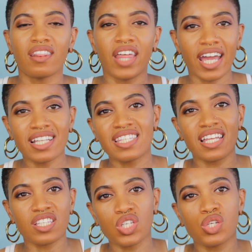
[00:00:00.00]
they
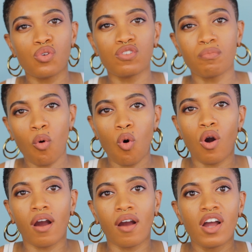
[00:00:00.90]
tend to use
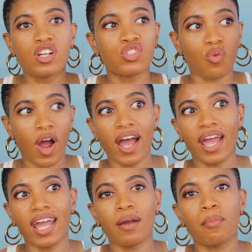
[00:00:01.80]
more
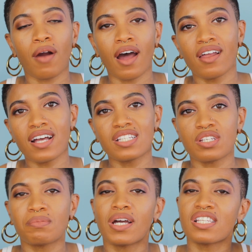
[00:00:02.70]
drying products
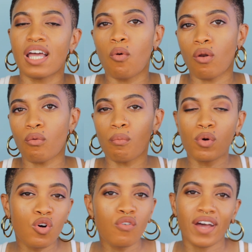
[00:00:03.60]
just because they want to
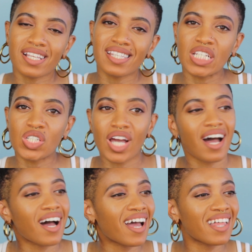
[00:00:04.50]
remove excess
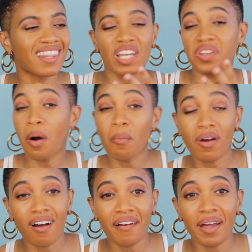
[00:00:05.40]
shine. They don't
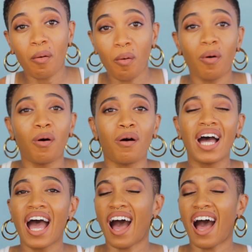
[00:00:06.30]
want all that oil.